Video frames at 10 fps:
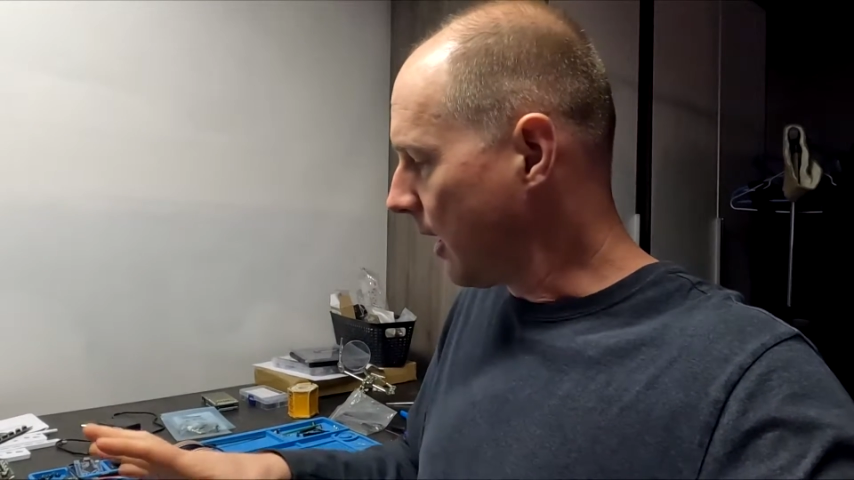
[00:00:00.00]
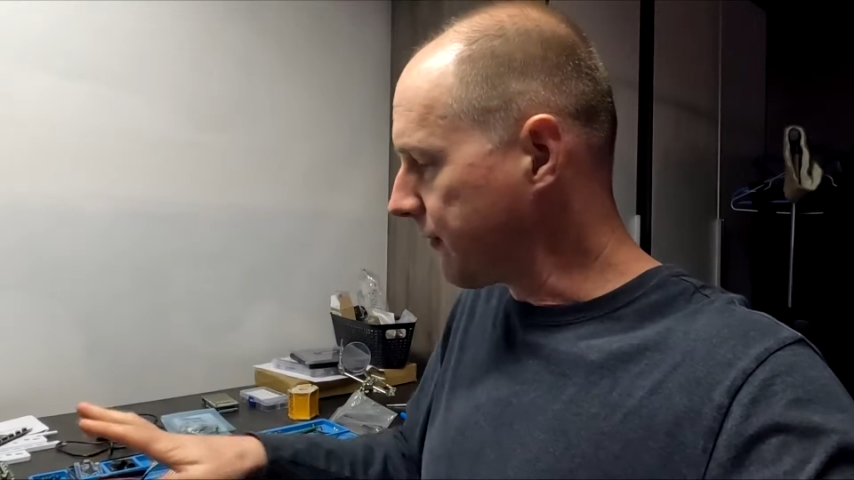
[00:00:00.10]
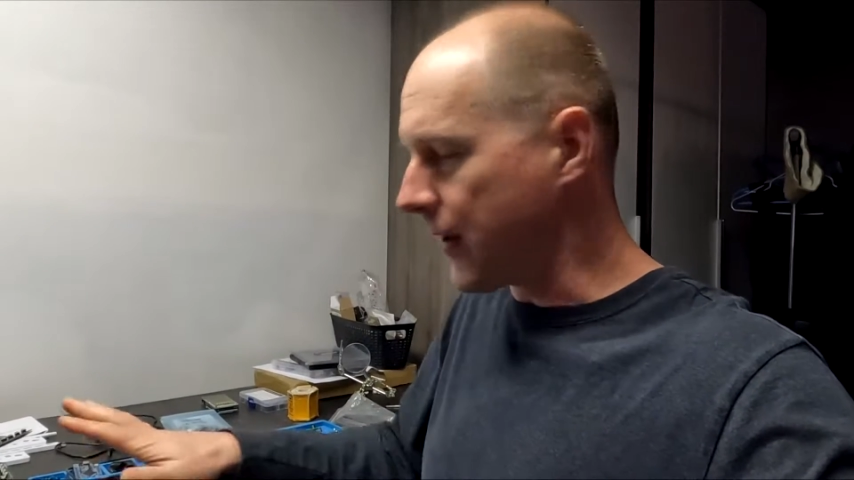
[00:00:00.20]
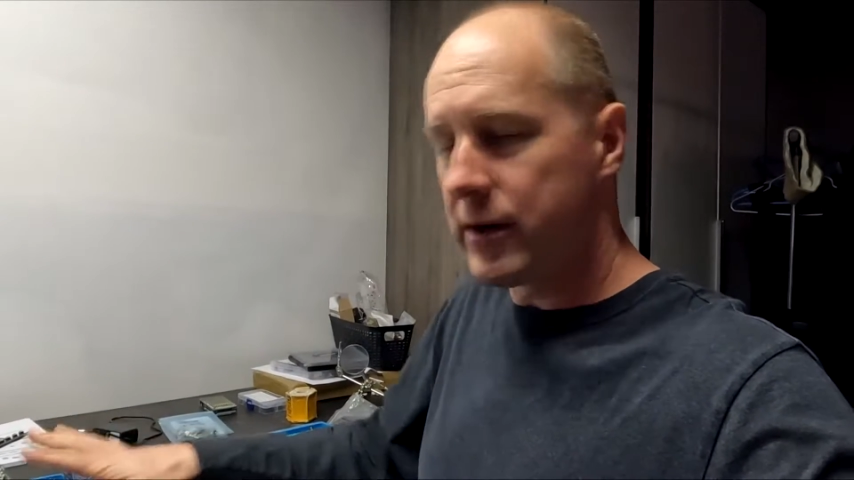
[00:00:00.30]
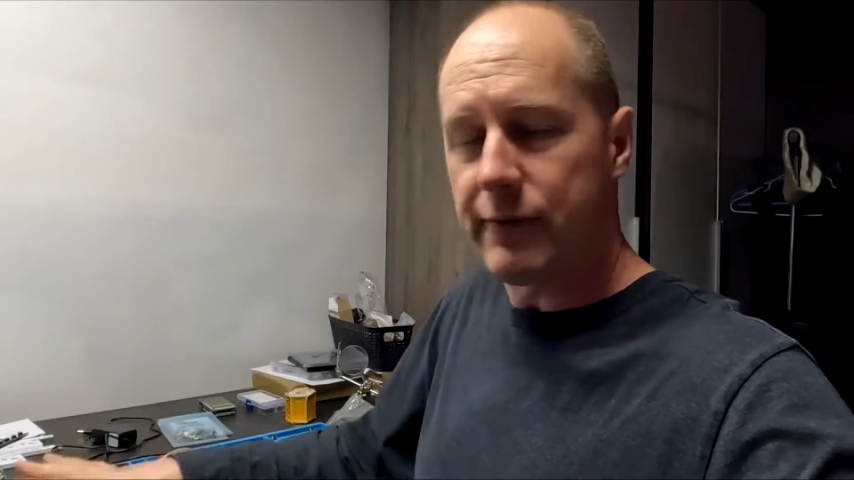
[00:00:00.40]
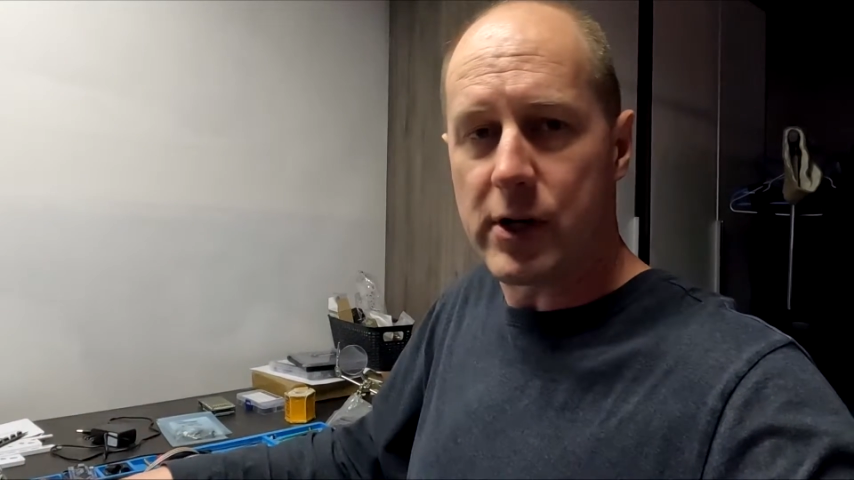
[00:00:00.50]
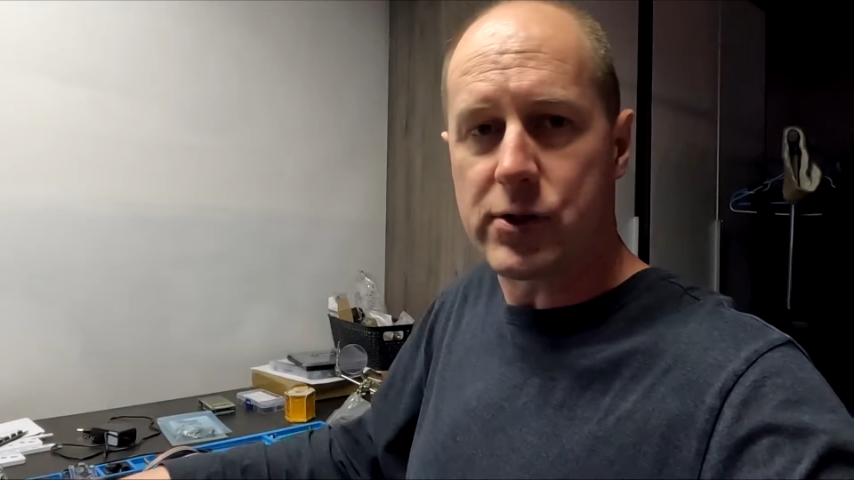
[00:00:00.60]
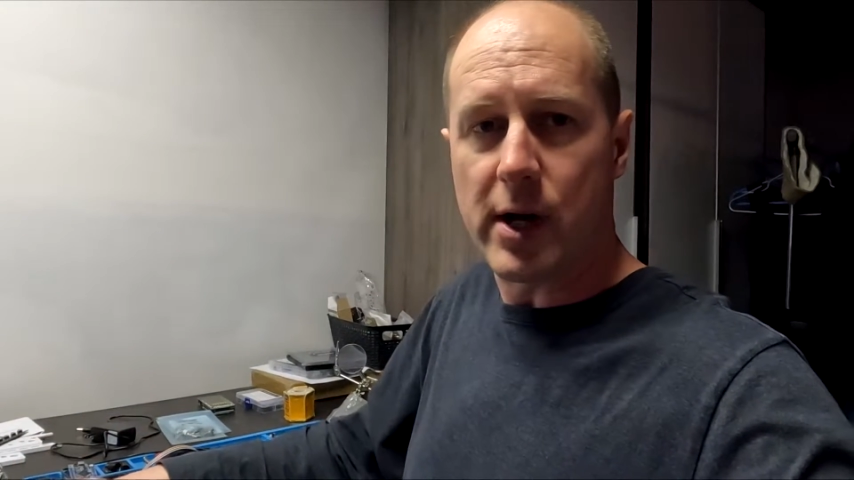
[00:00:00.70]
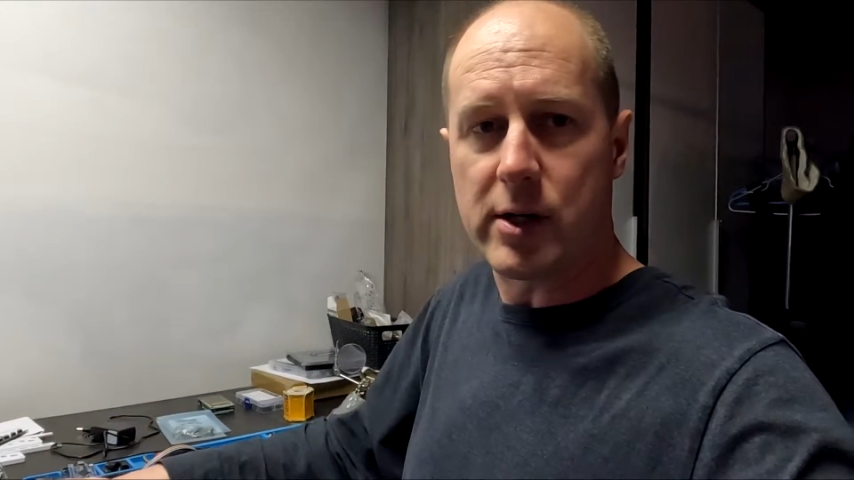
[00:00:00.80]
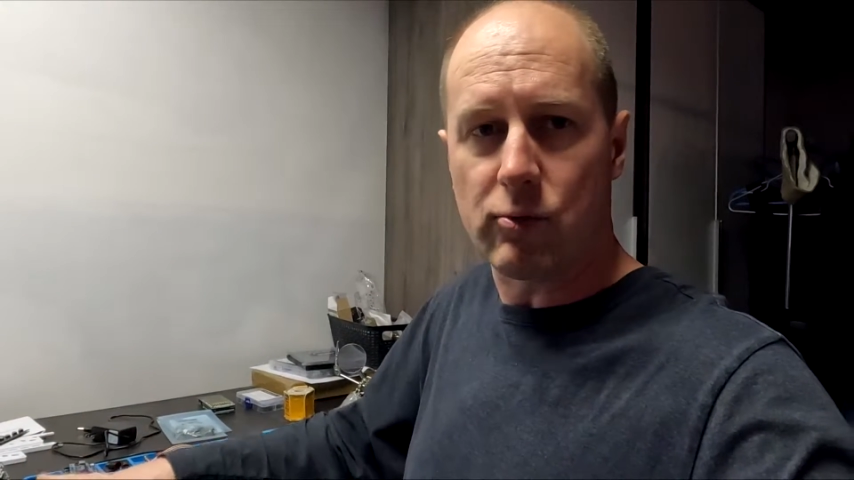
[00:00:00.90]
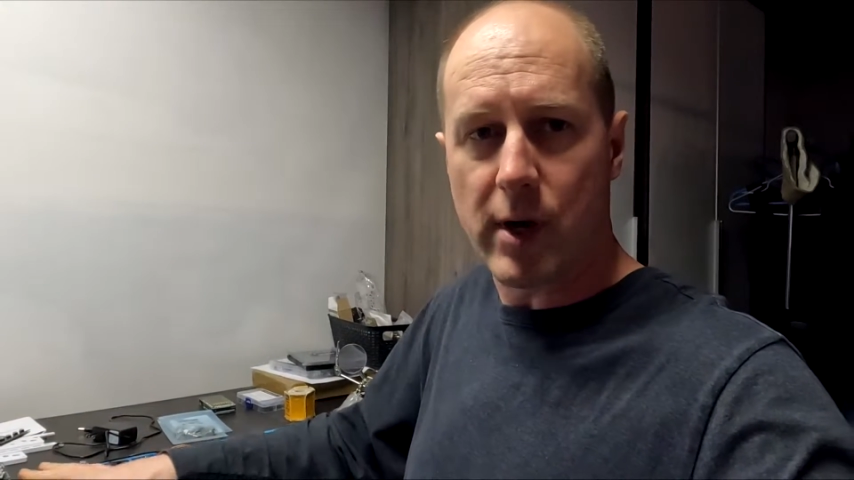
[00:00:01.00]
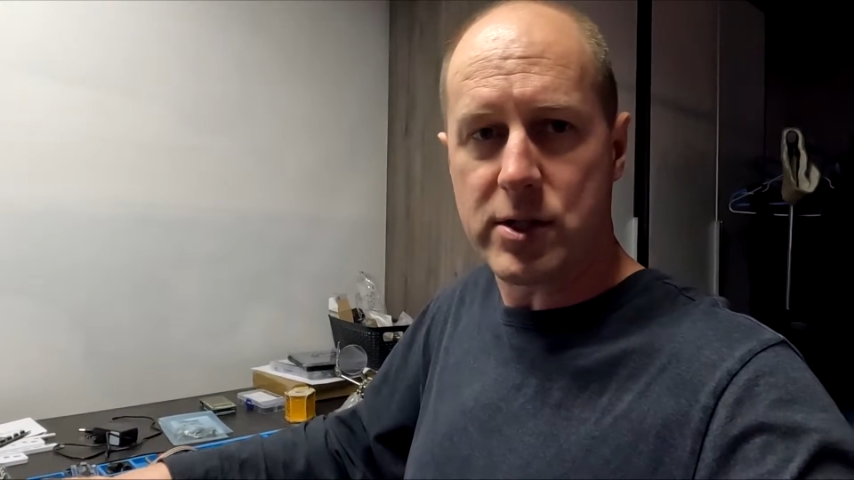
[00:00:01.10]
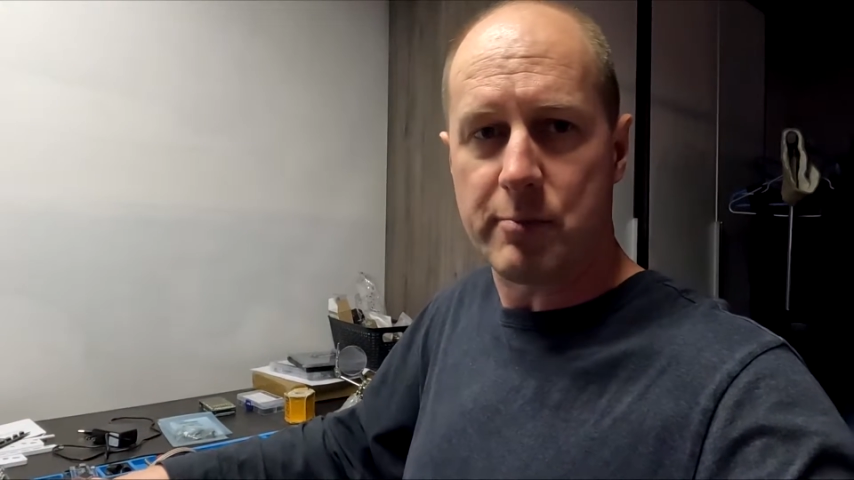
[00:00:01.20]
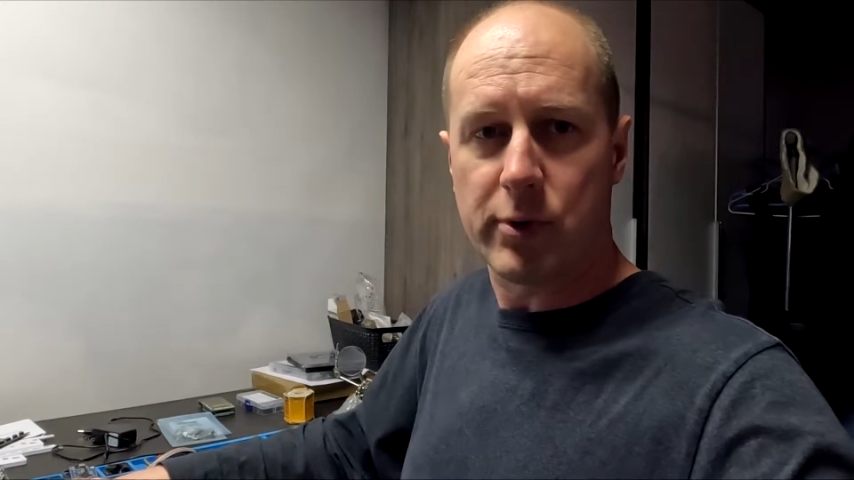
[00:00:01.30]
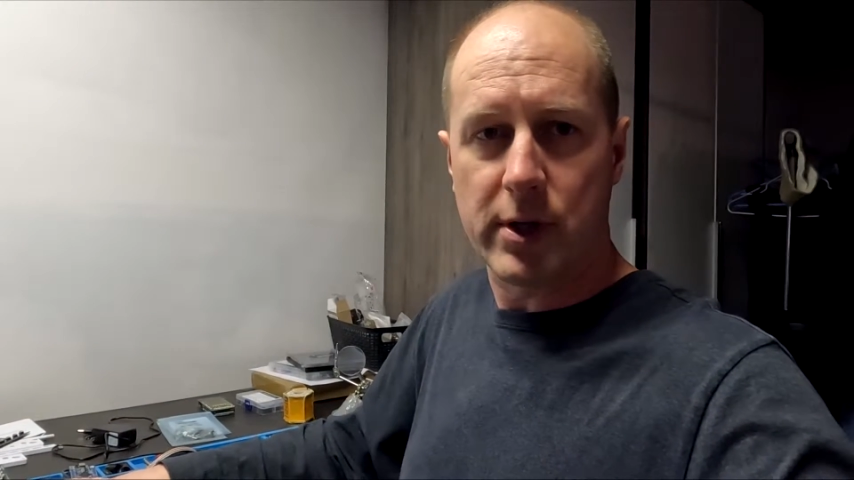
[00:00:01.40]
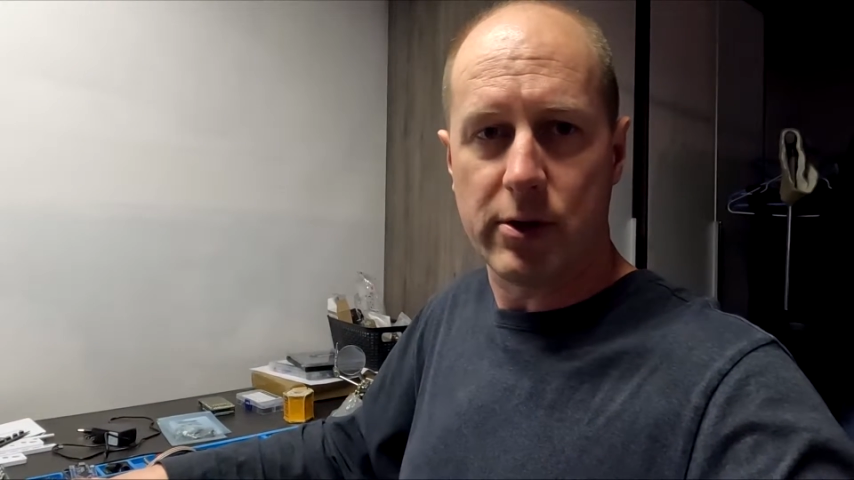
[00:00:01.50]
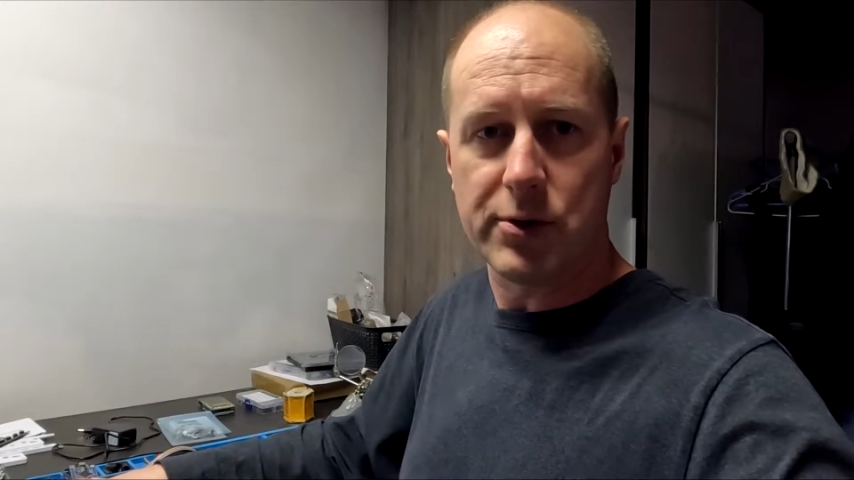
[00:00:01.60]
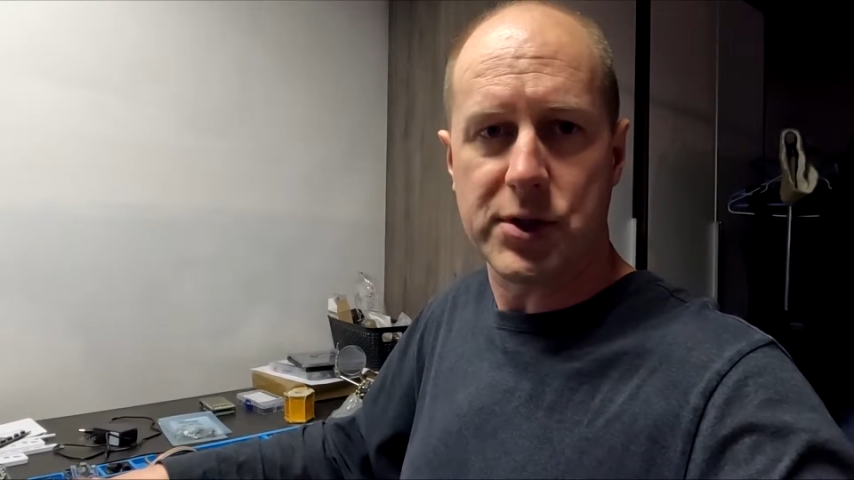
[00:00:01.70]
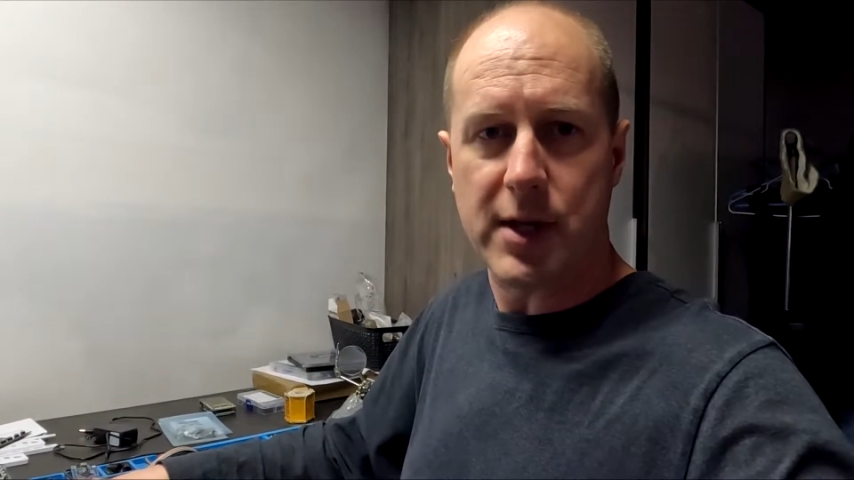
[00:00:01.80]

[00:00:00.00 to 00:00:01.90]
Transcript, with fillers: I found if I tried to resin print those